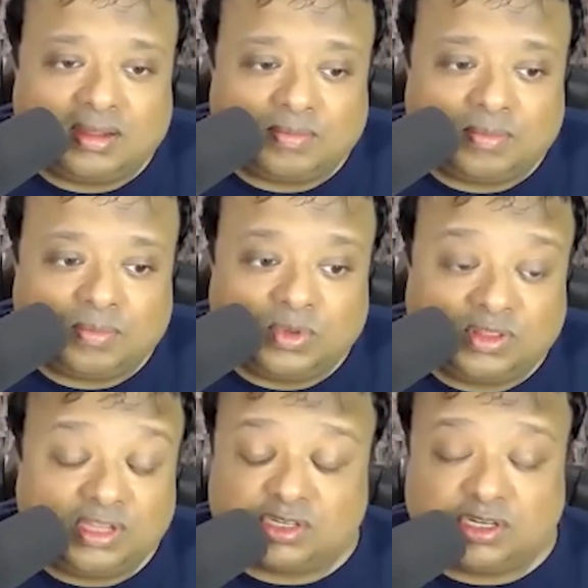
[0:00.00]

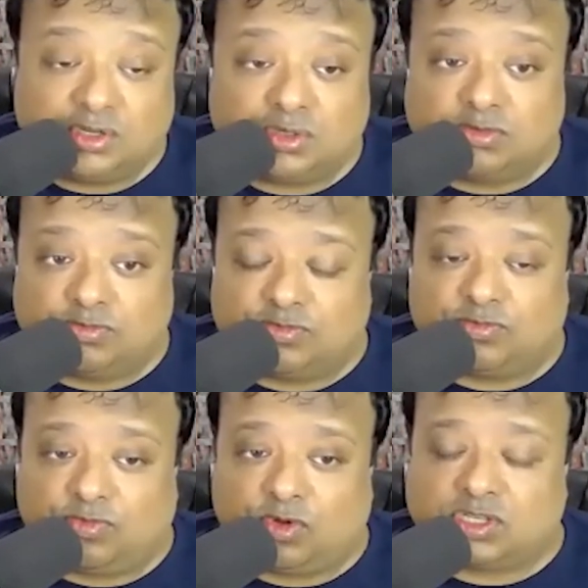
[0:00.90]
institution
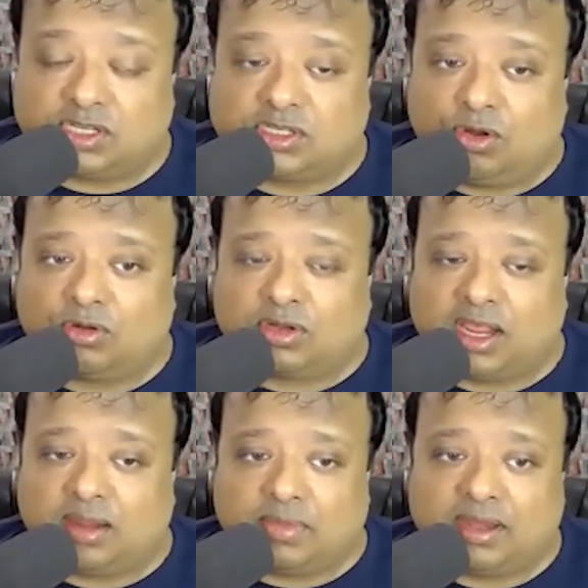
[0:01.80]
for such a long
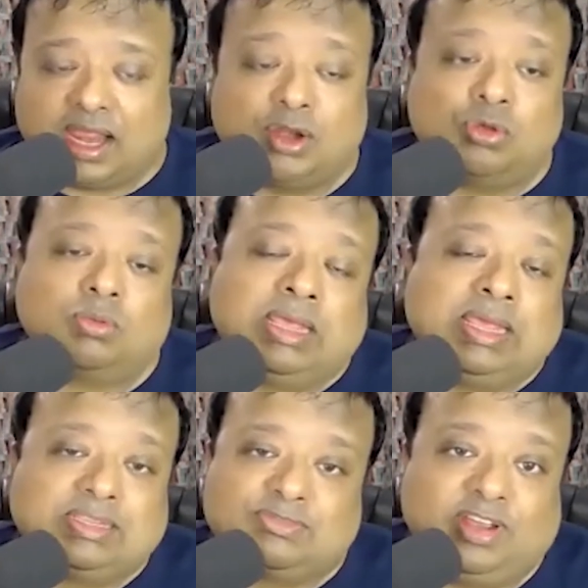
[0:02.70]
time, I know
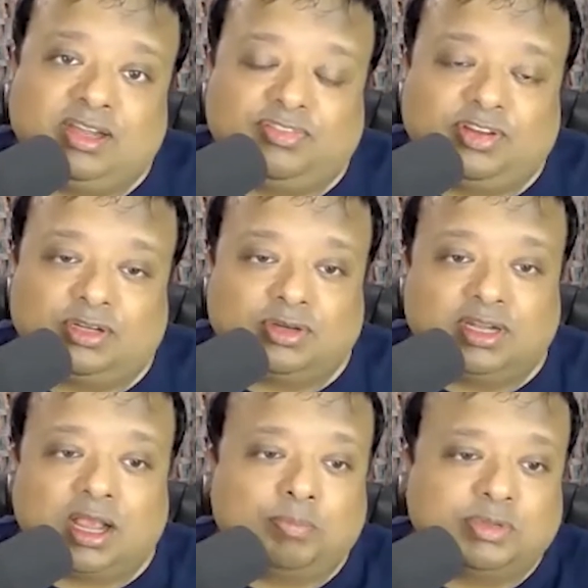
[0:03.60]
it's very difficult to
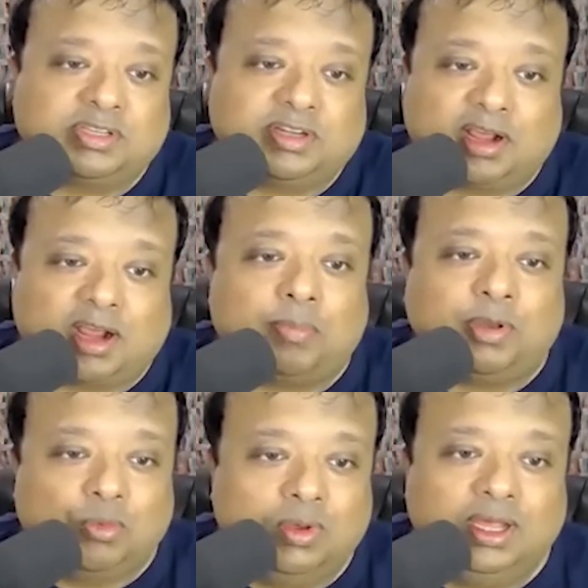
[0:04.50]
encompass it in a couple
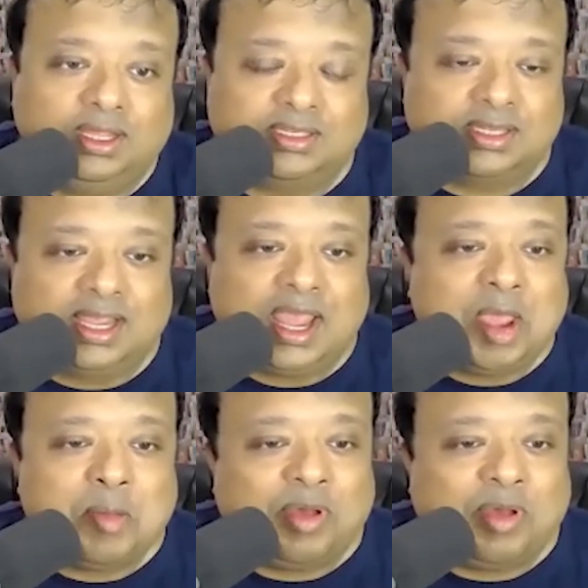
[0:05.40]
of words, but